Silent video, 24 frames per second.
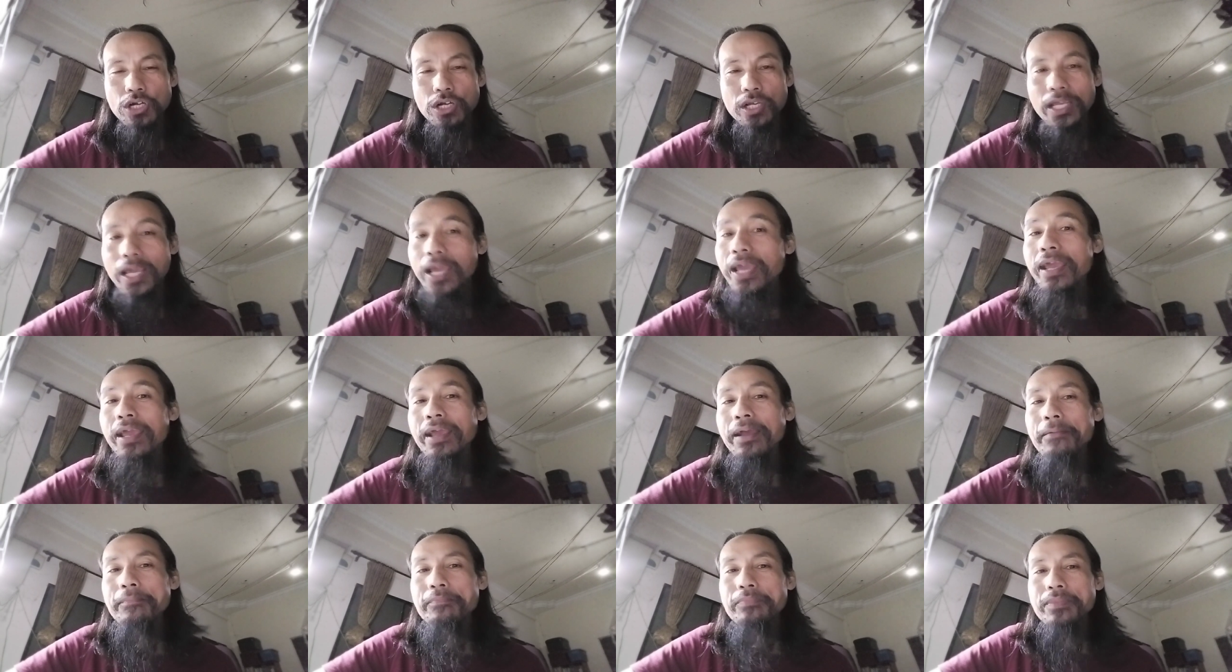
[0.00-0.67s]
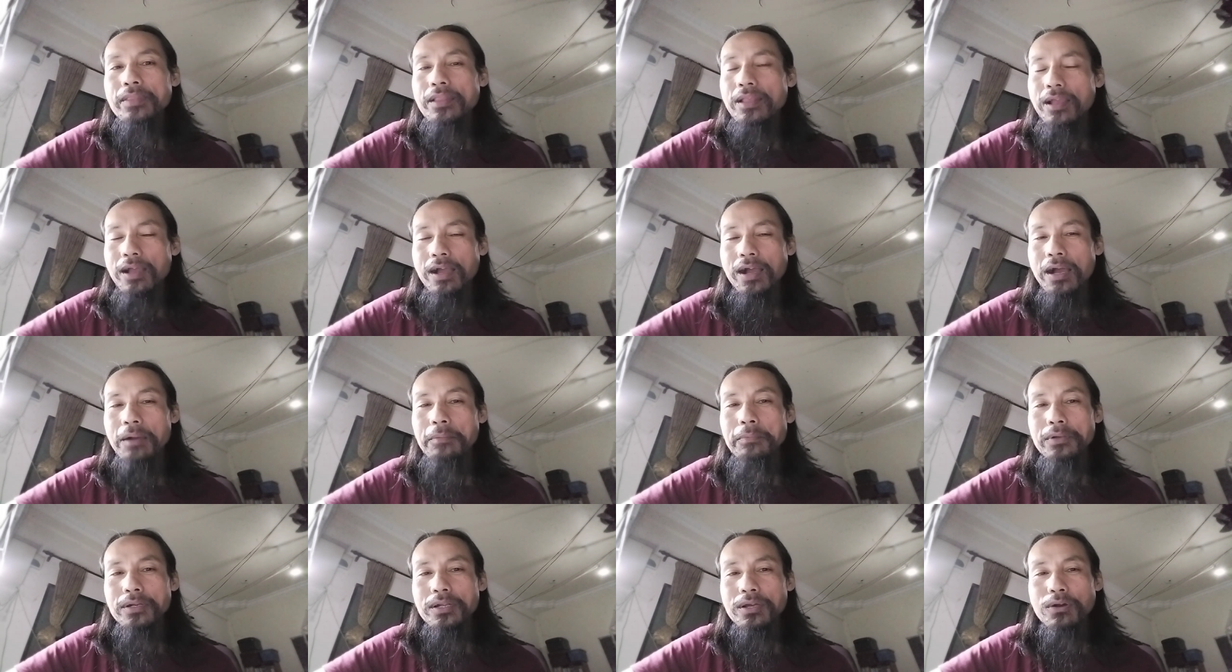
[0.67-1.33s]
Okay,
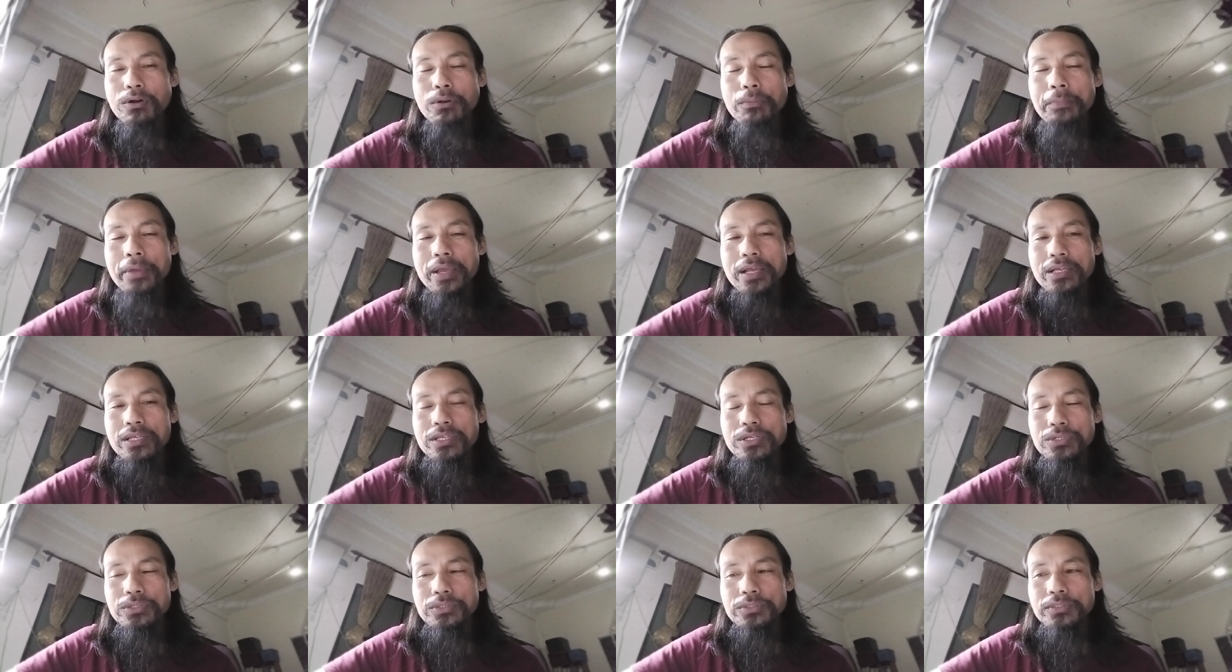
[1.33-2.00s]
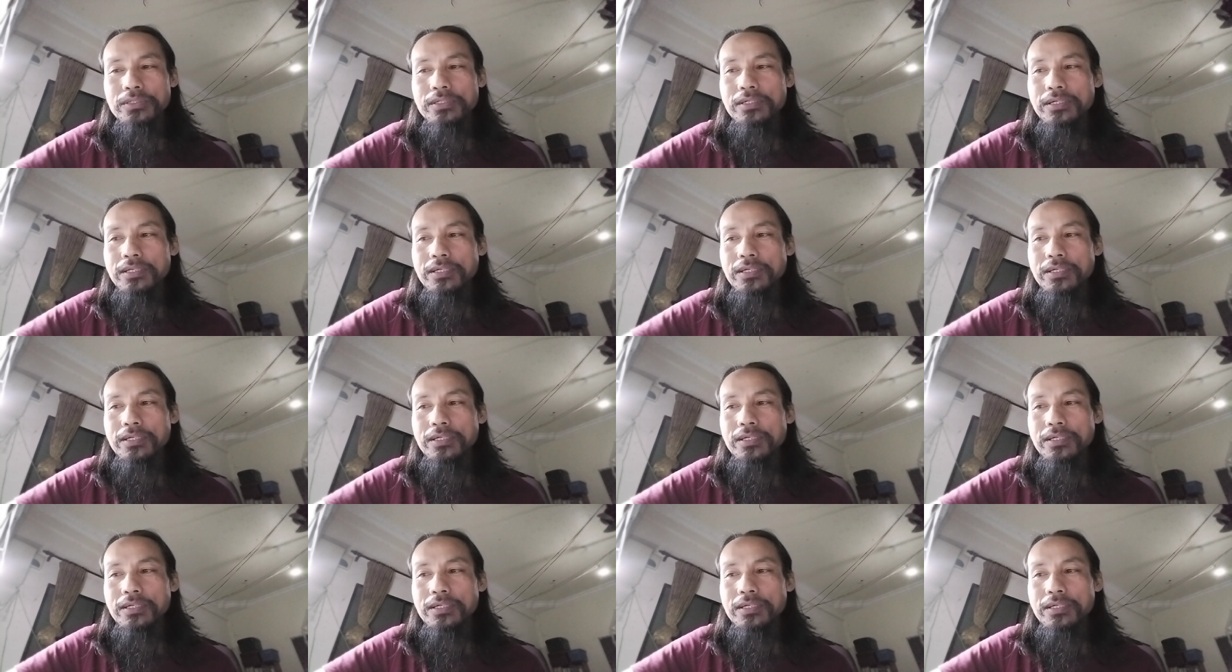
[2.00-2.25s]
I'm gonna obey you.